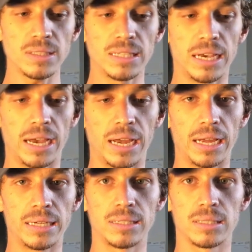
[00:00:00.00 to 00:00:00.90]

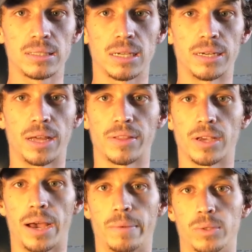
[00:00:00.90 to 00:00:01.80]
and another
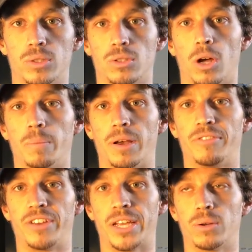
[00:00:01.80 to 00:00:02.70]
guy was on my
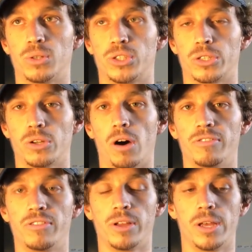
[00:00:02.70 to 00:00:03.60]
feet or just off.